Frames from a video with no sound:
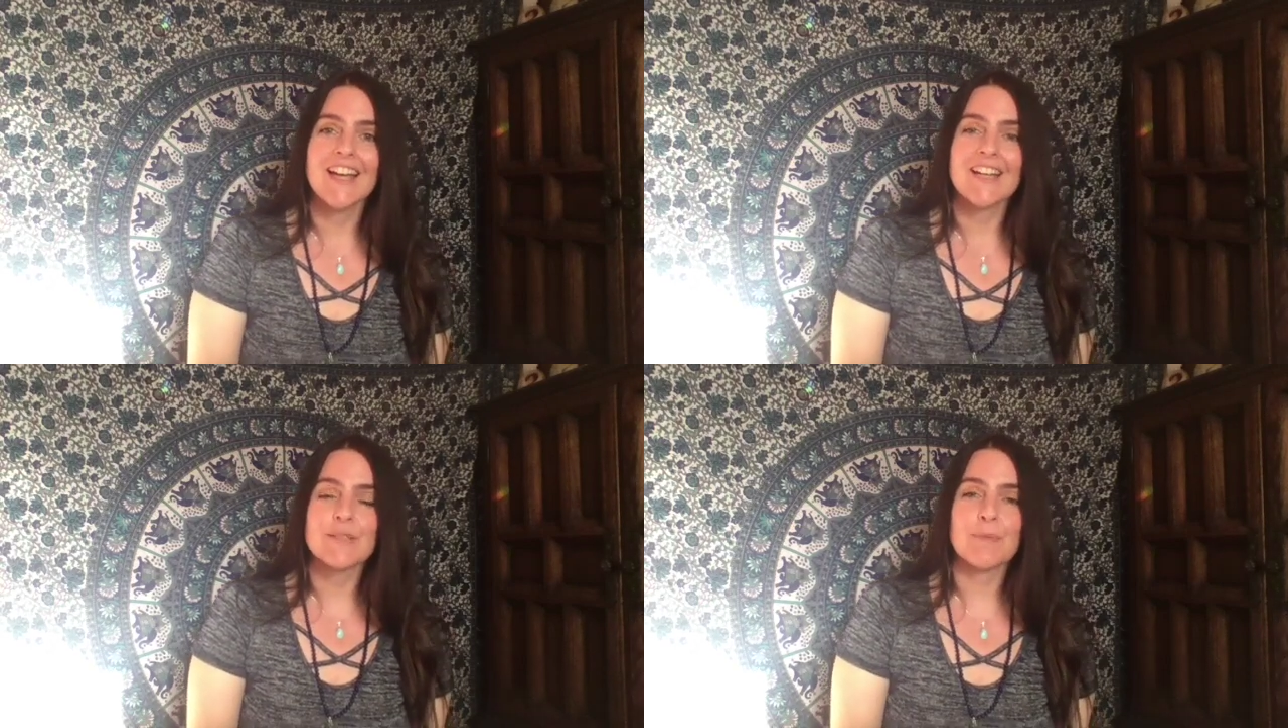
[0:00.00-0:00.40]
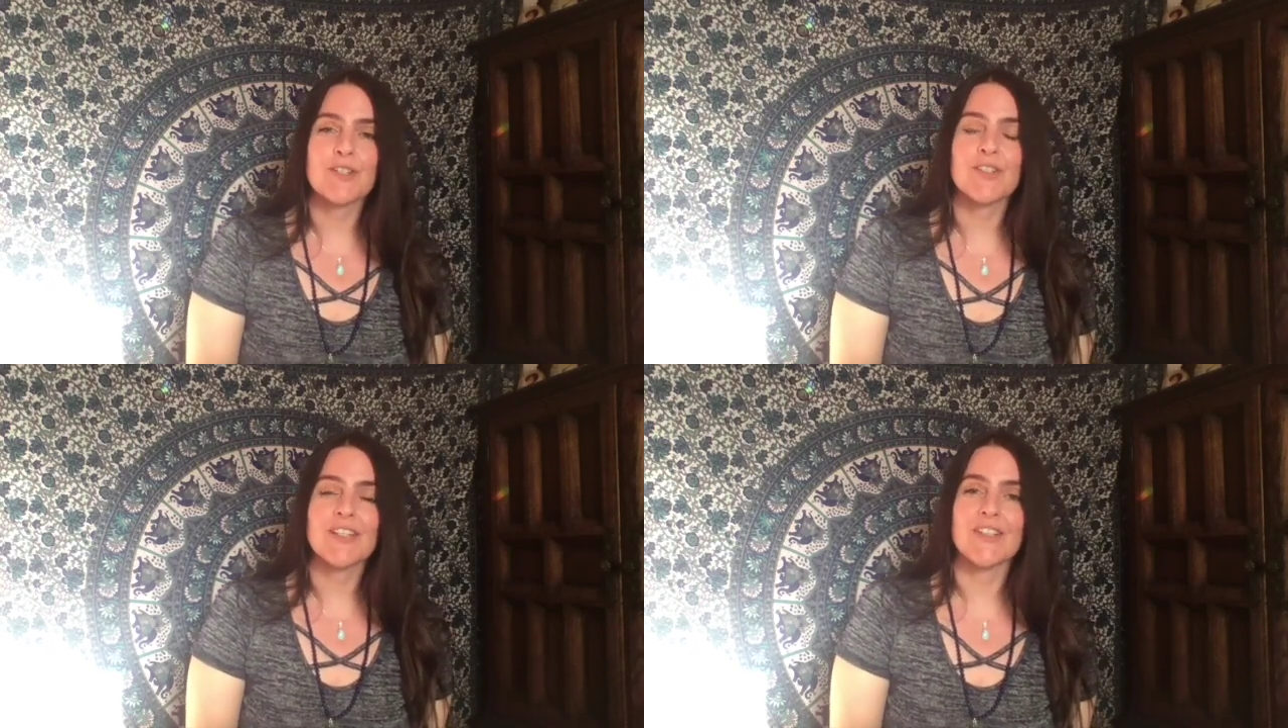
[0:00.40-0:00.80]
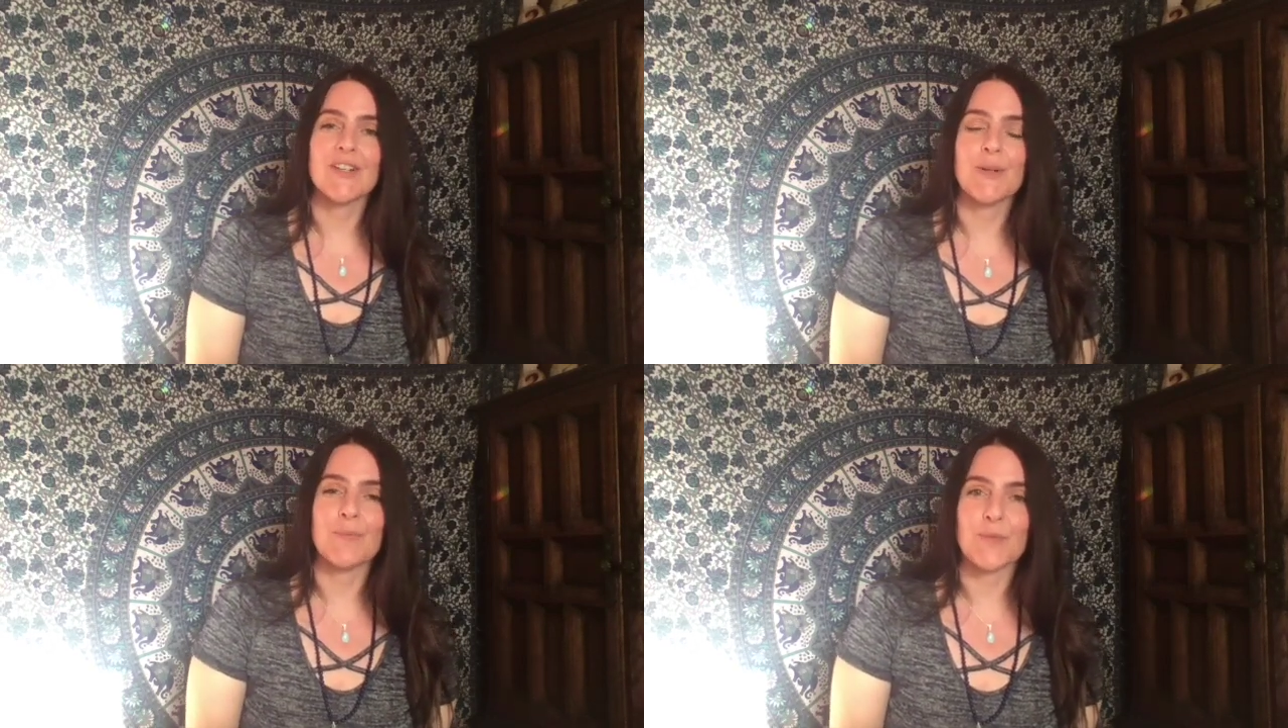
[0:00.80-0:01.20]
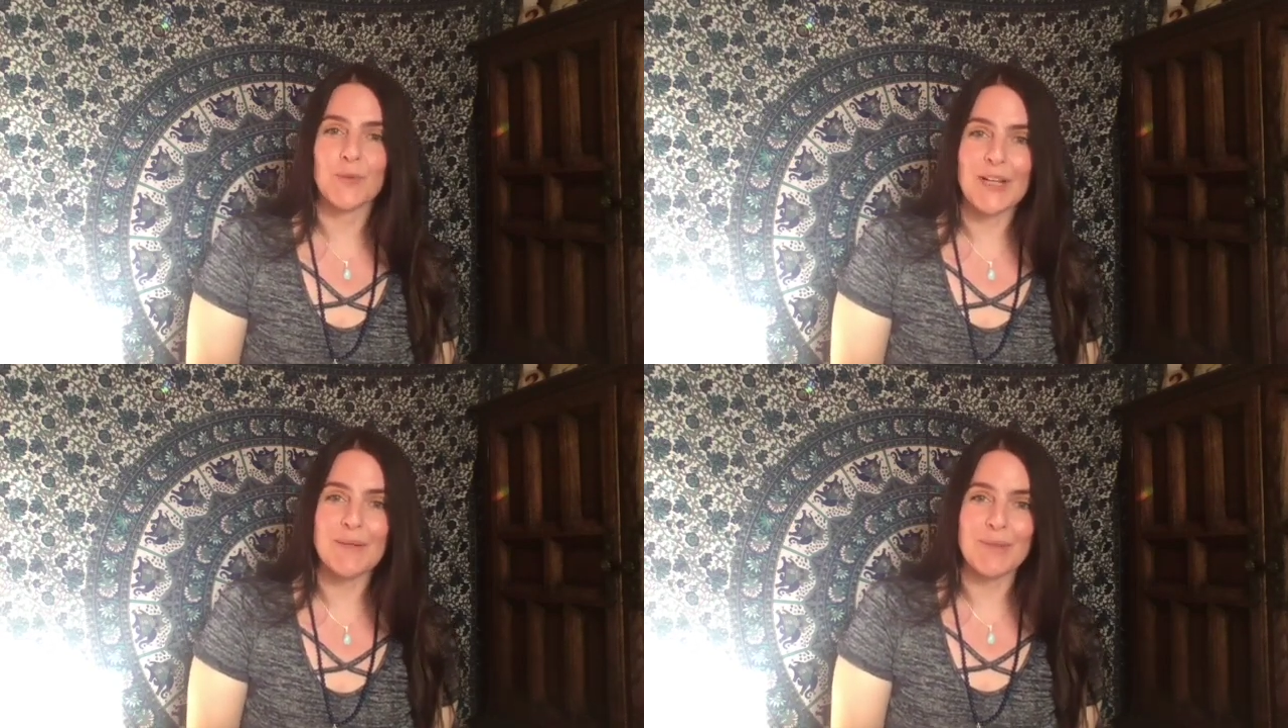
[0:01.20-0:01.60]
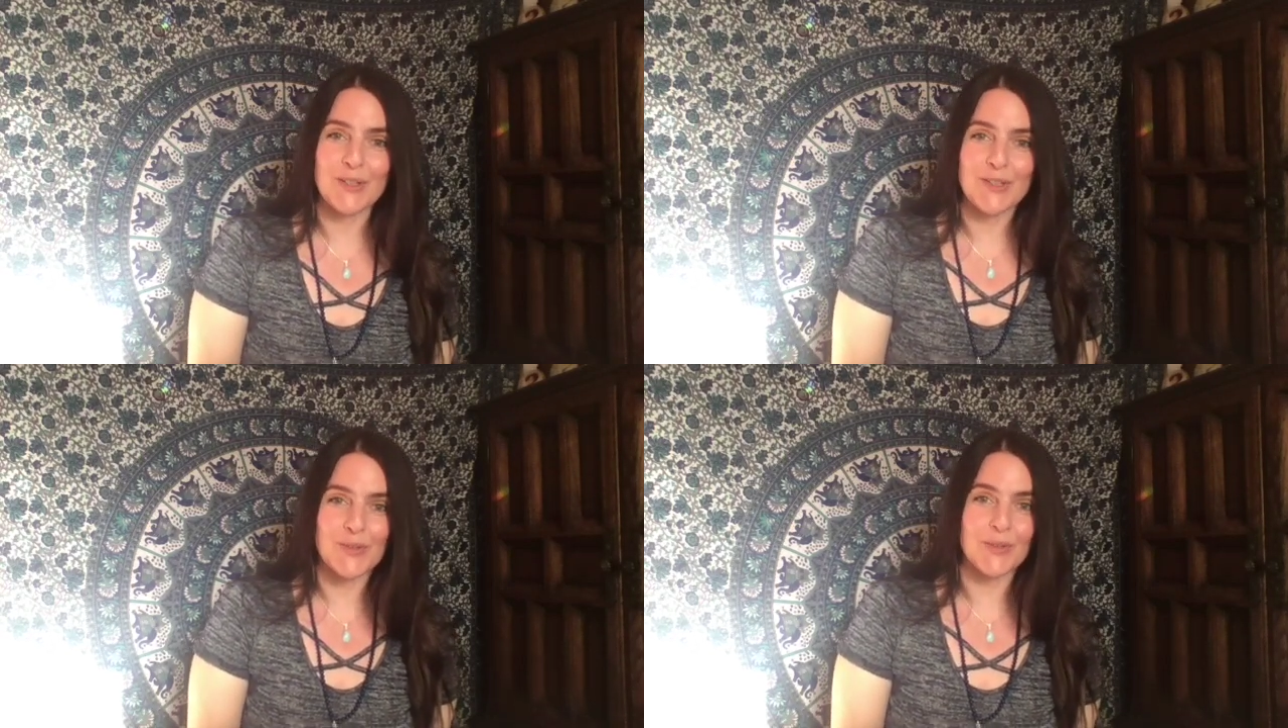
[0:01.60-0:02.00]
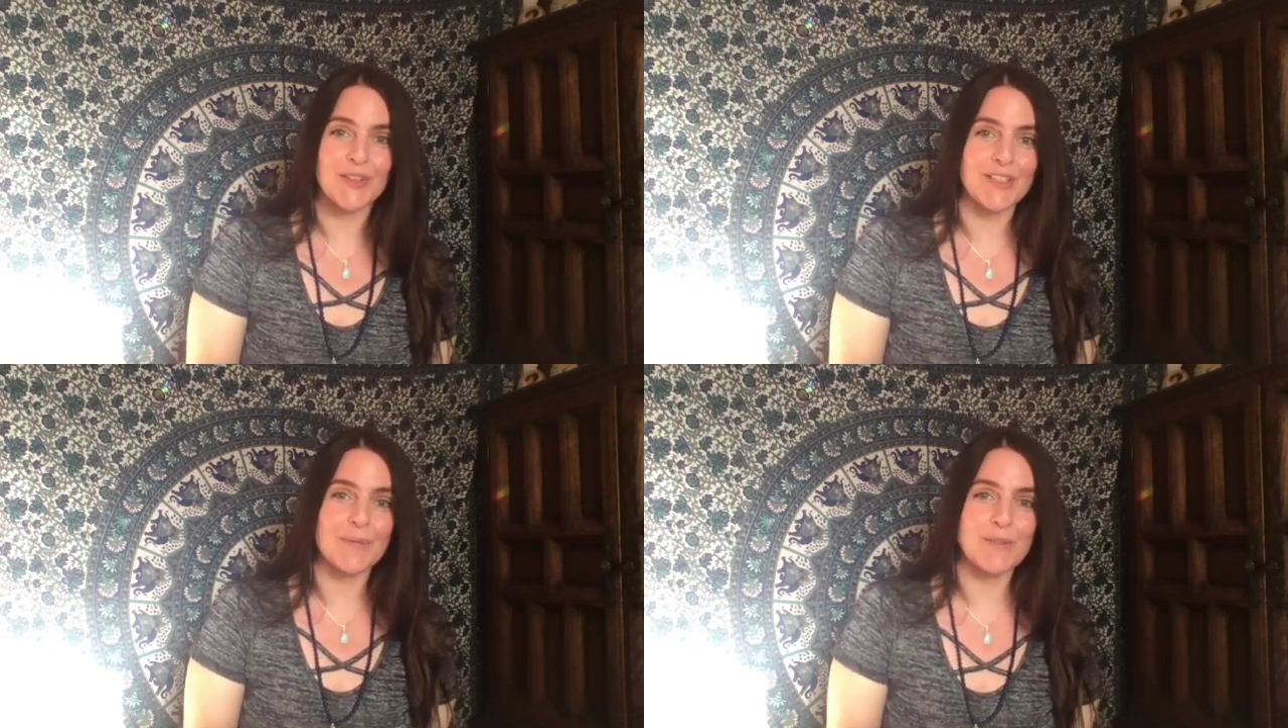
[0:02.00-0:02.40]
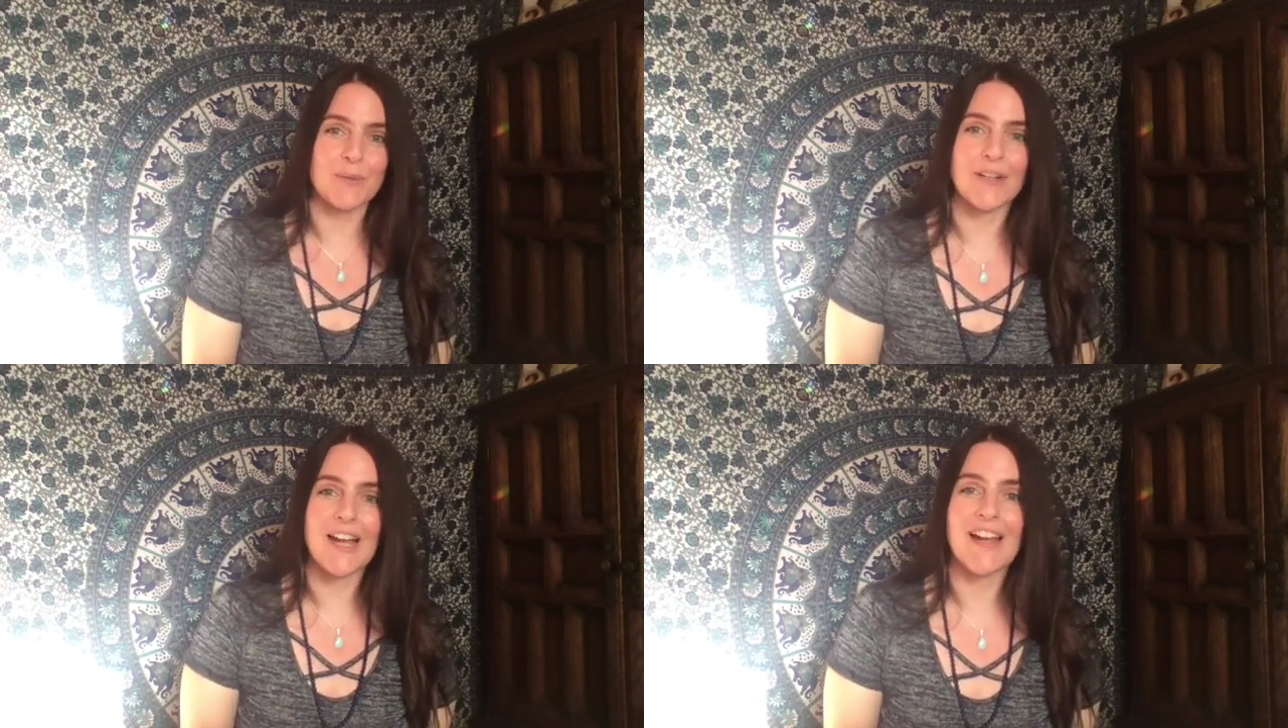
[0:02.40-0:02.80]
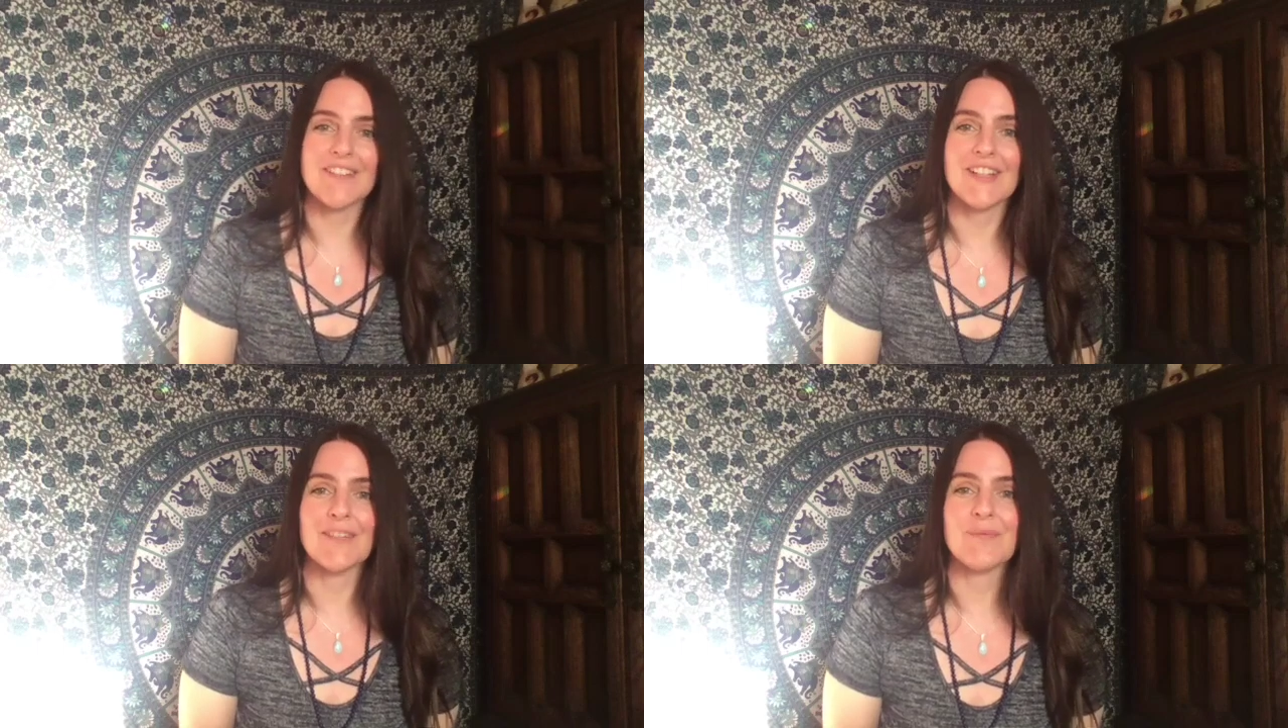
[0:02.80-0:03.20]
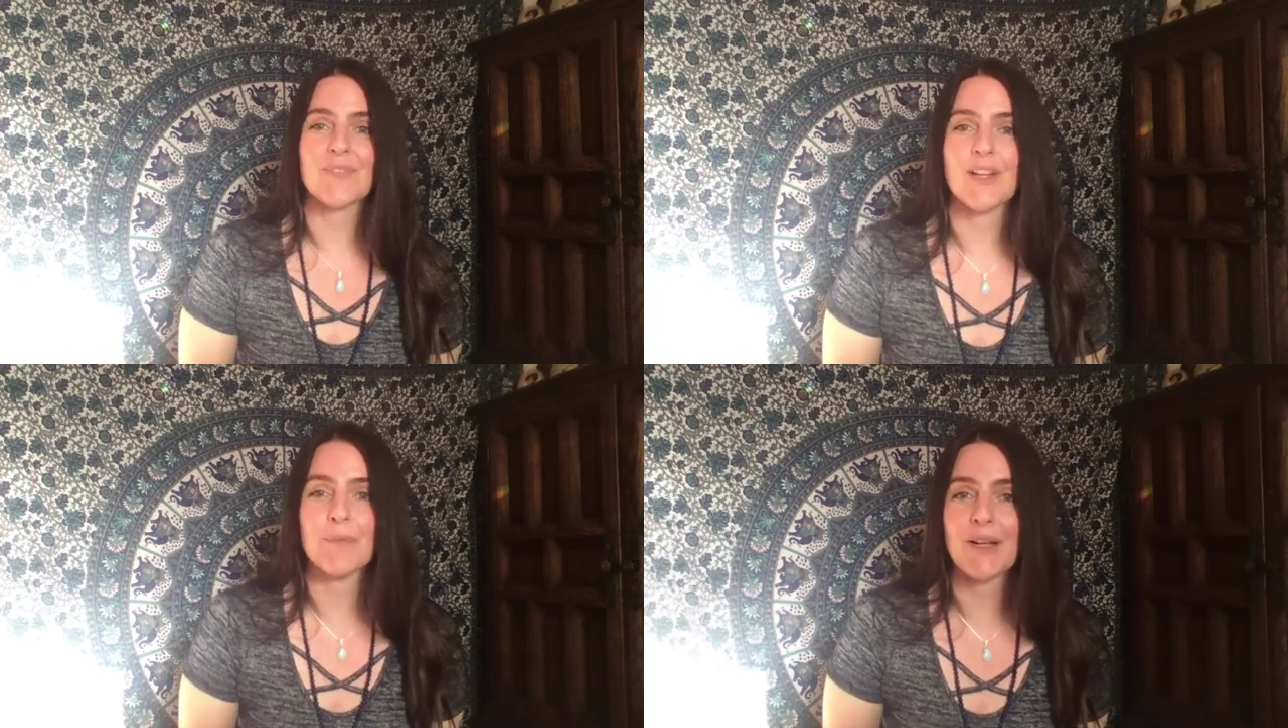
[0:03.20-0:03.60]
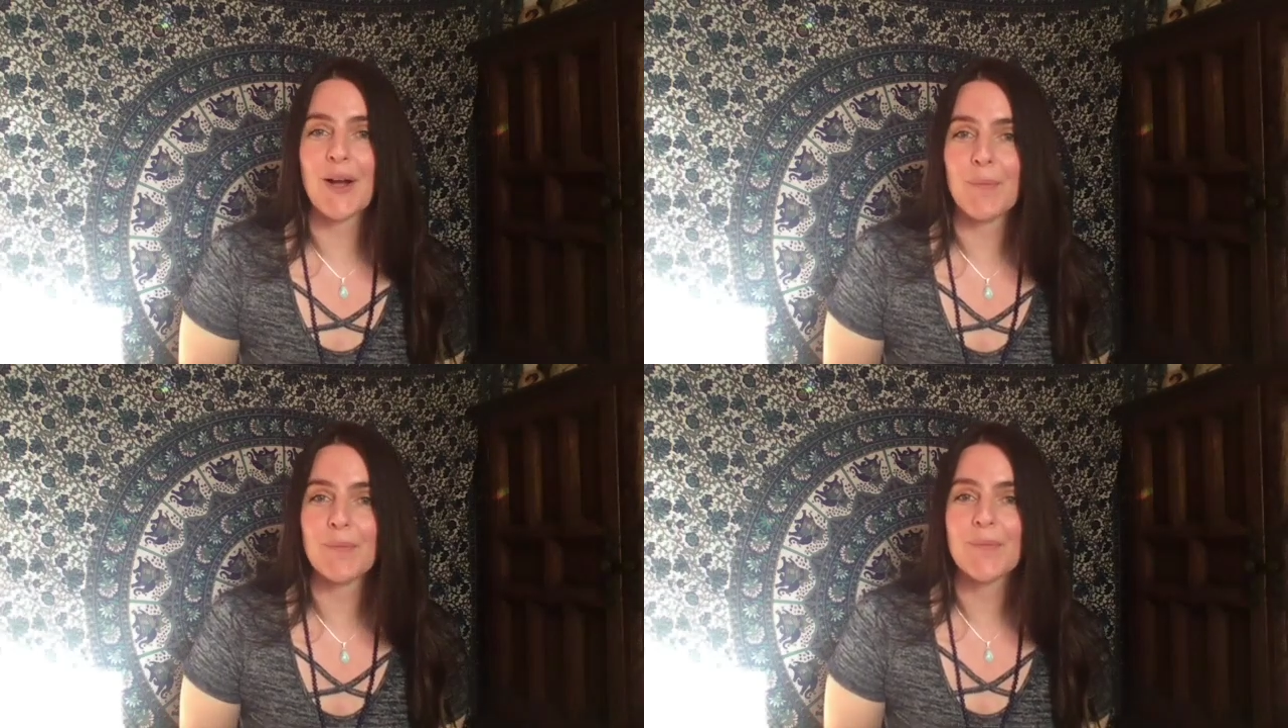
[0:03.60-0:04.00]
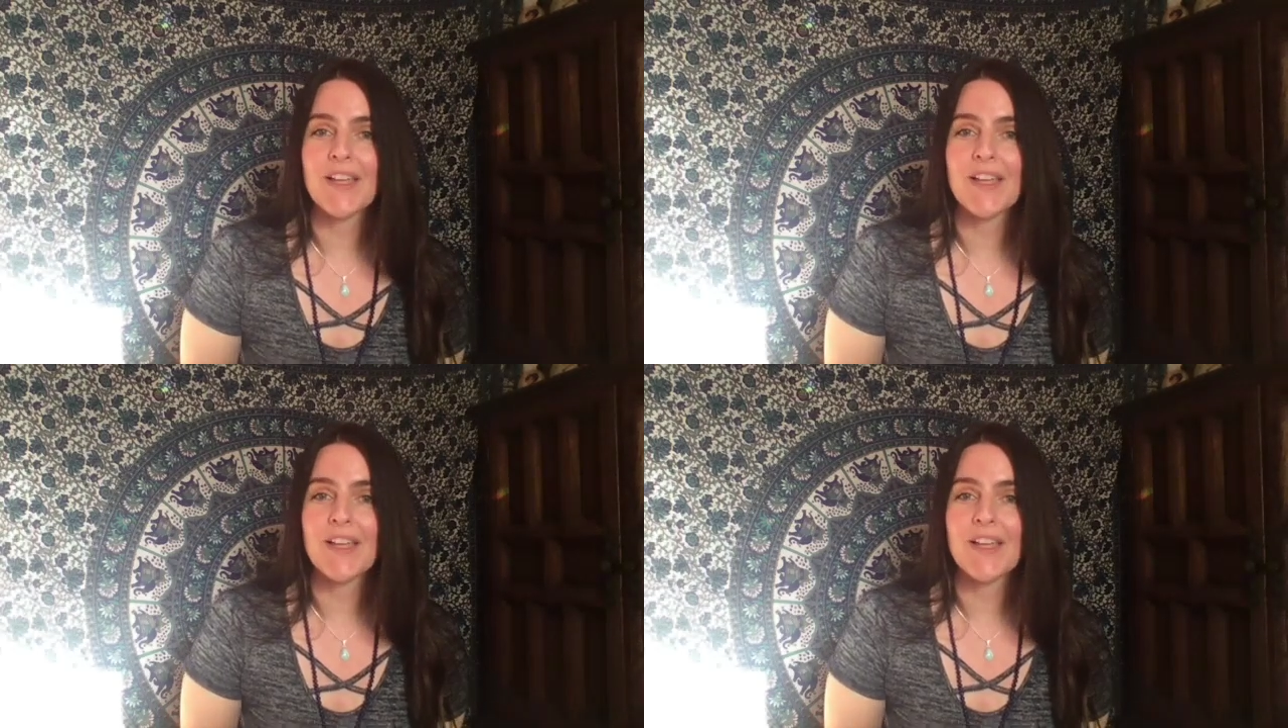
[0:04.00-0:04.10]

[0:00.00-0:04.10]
especially the Great American Solar Eclipse that we're having coming up,